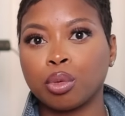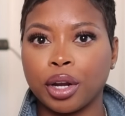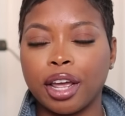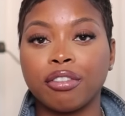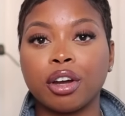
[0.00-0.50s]

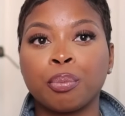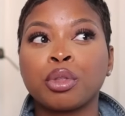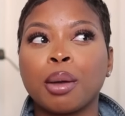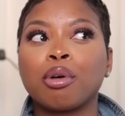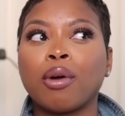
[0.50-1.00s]
whatever
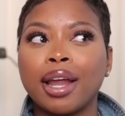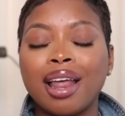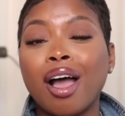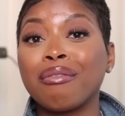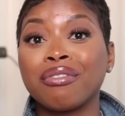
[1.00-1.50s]
but right
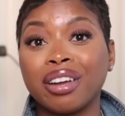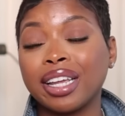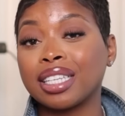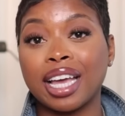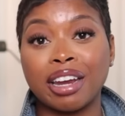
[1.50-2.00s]
now i'm very
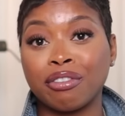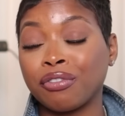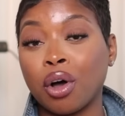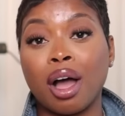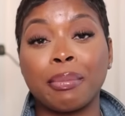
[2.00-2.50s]
excited for
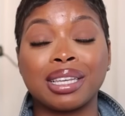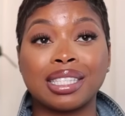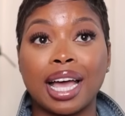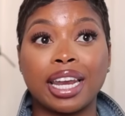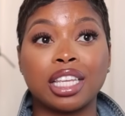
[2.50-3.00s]
fall i'm
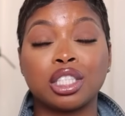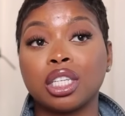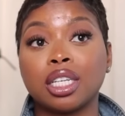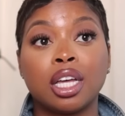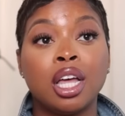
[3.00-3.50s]
excited
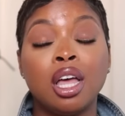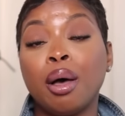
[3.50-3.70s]
to